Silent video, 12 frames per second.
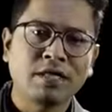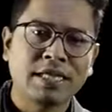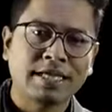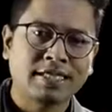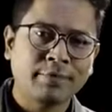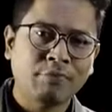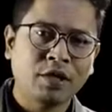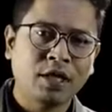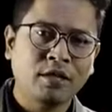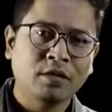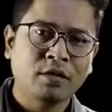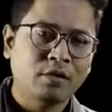is
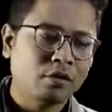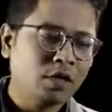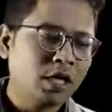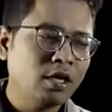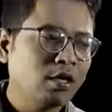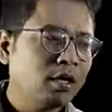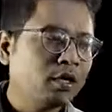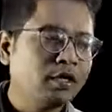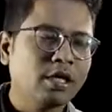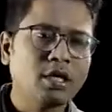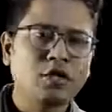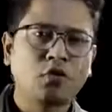accepted, okay,
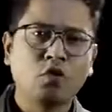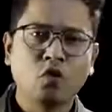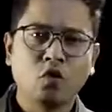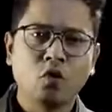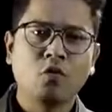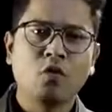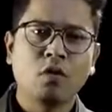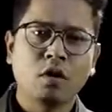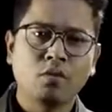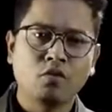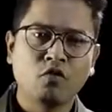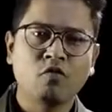there is no
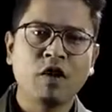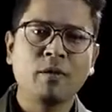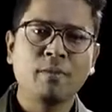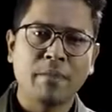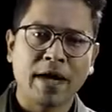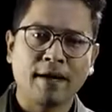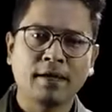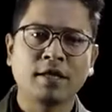moving back.